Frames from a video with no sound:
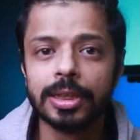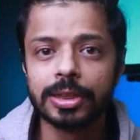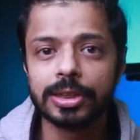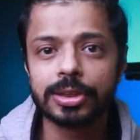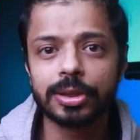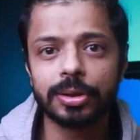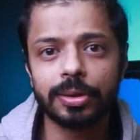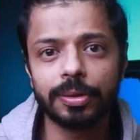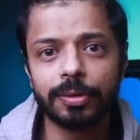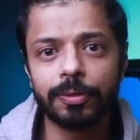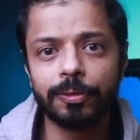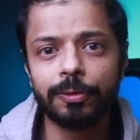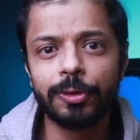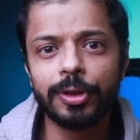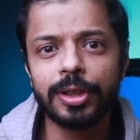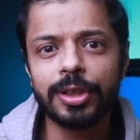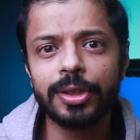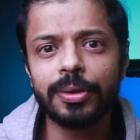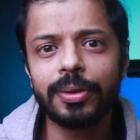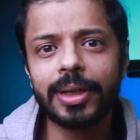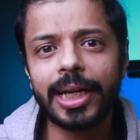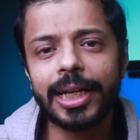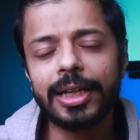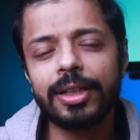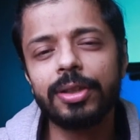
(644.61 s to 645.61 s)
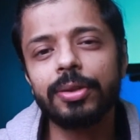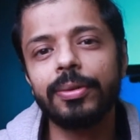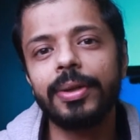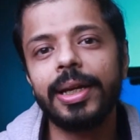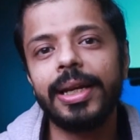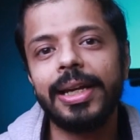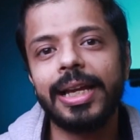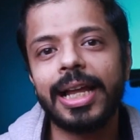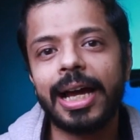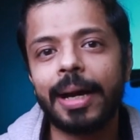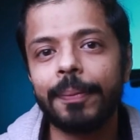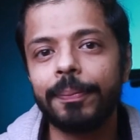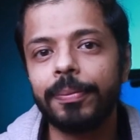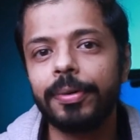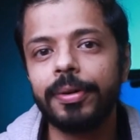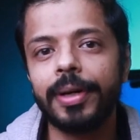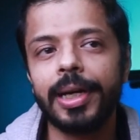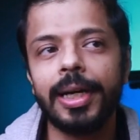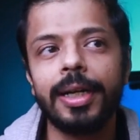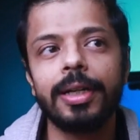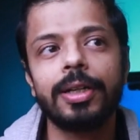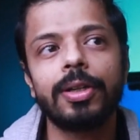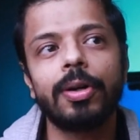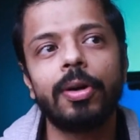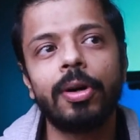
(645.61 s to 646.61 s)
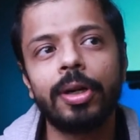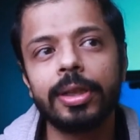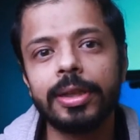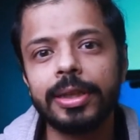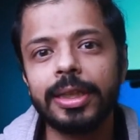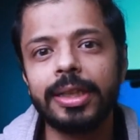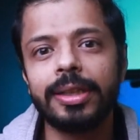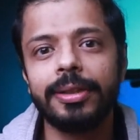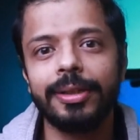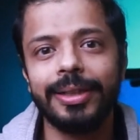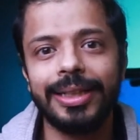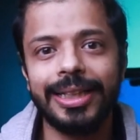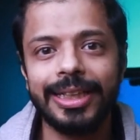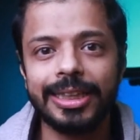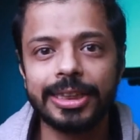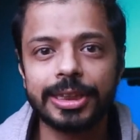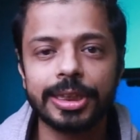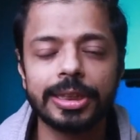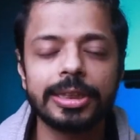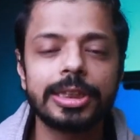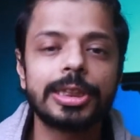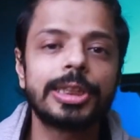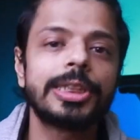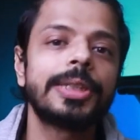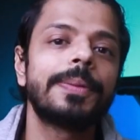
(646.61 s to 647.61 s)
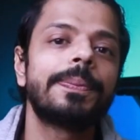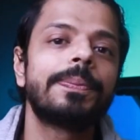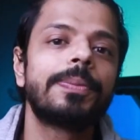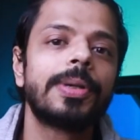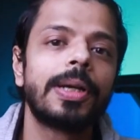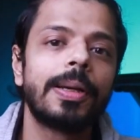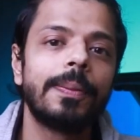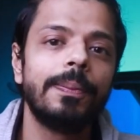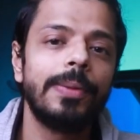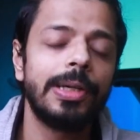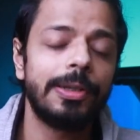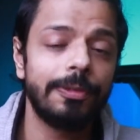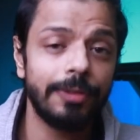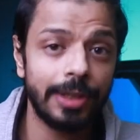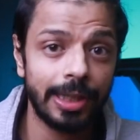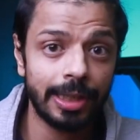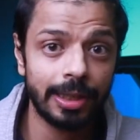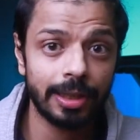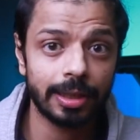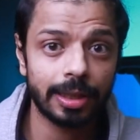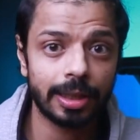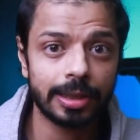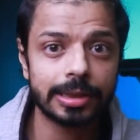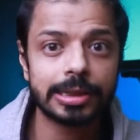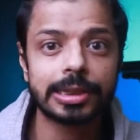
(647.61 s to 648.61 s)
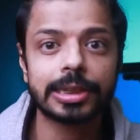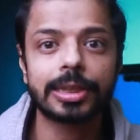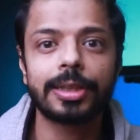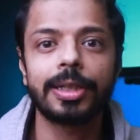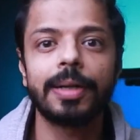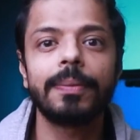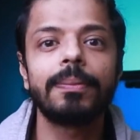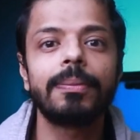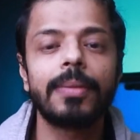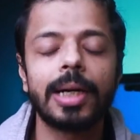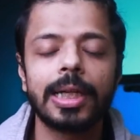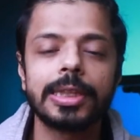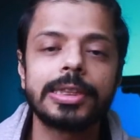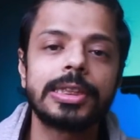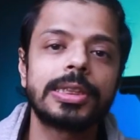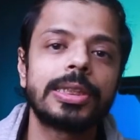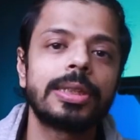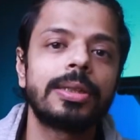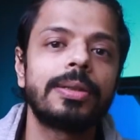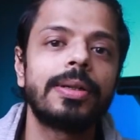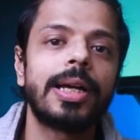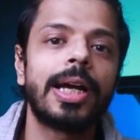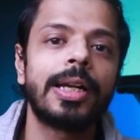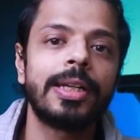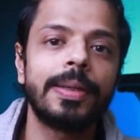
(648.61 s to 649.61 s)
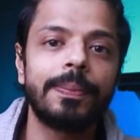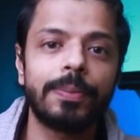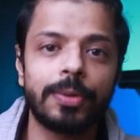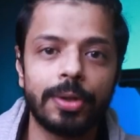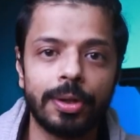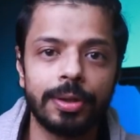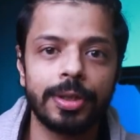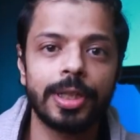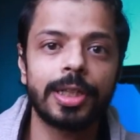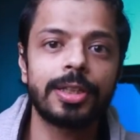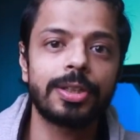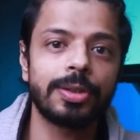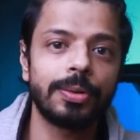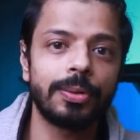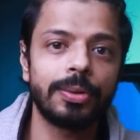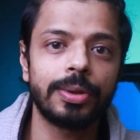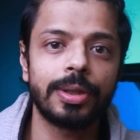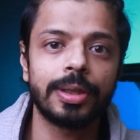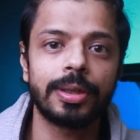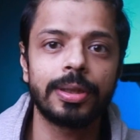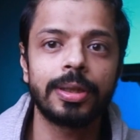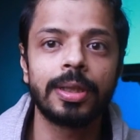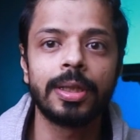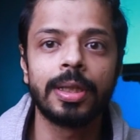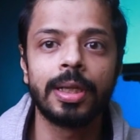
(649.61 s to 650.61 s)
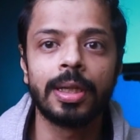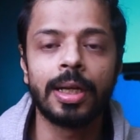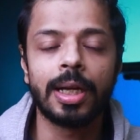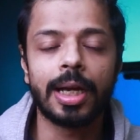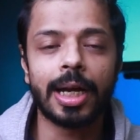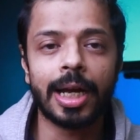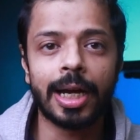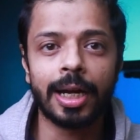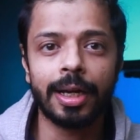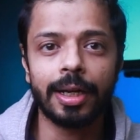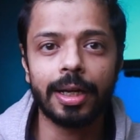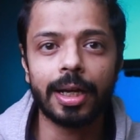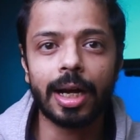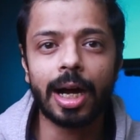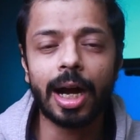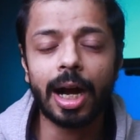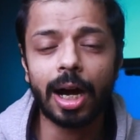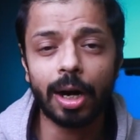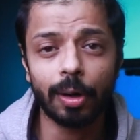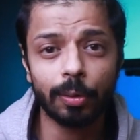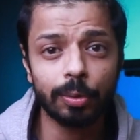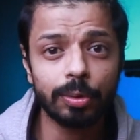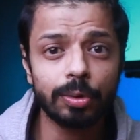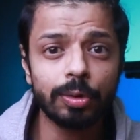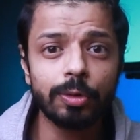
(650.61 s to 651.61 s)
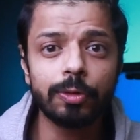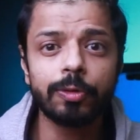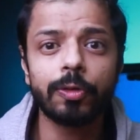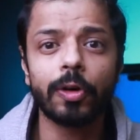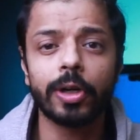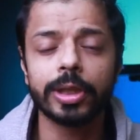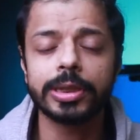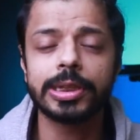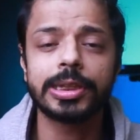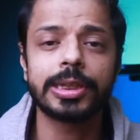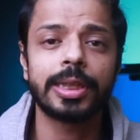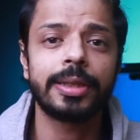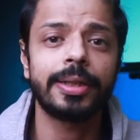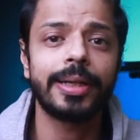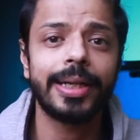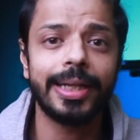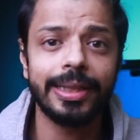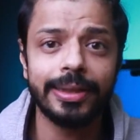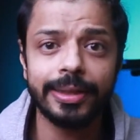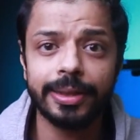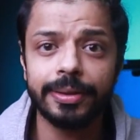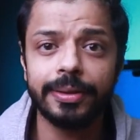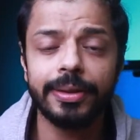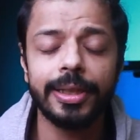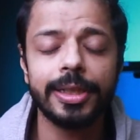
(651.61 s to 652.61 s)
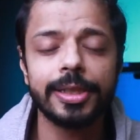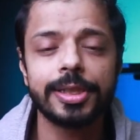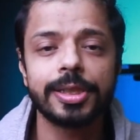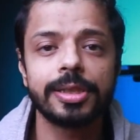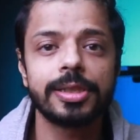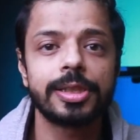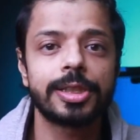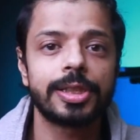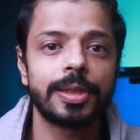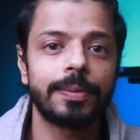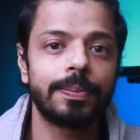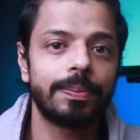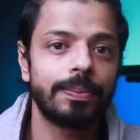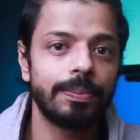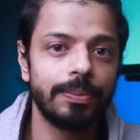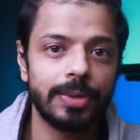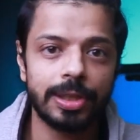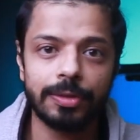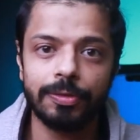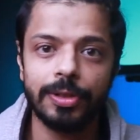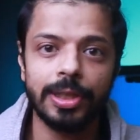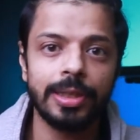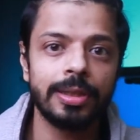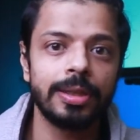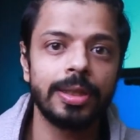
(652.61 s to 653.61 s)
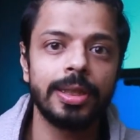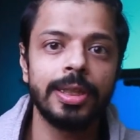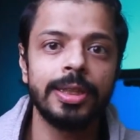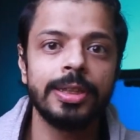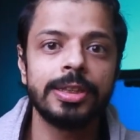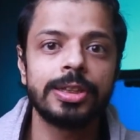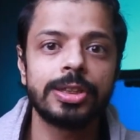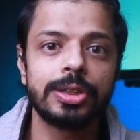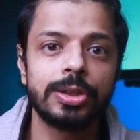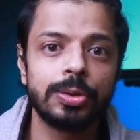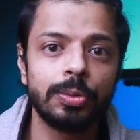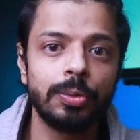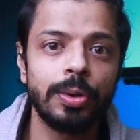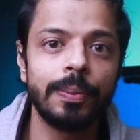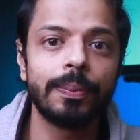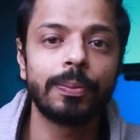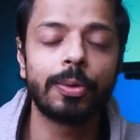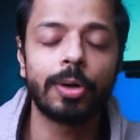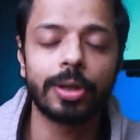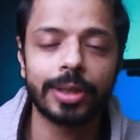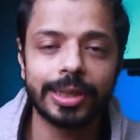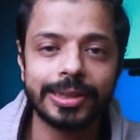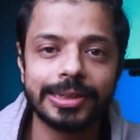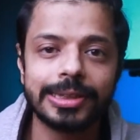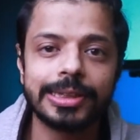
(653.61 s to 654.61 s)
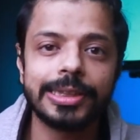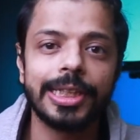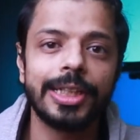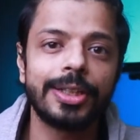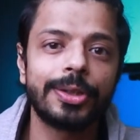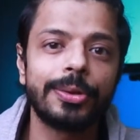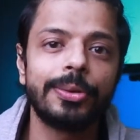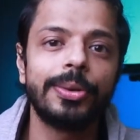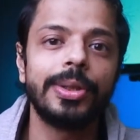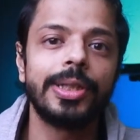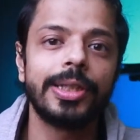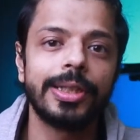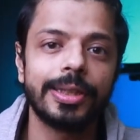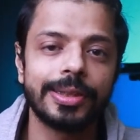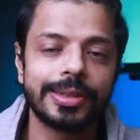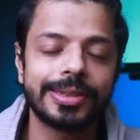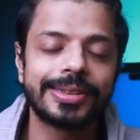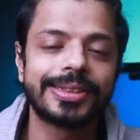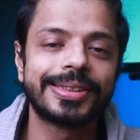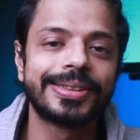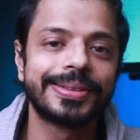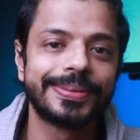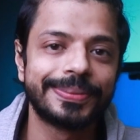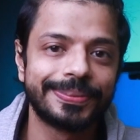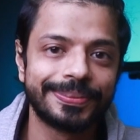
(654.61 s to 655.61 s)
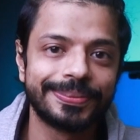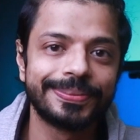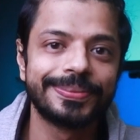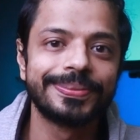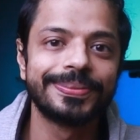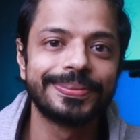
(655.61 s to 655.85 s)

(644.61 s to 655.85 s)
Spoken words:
So would you like to elaborate on the relationship between a Scrum Master and a product owner, and how to foster a healthy relationship between these two important stakeholders?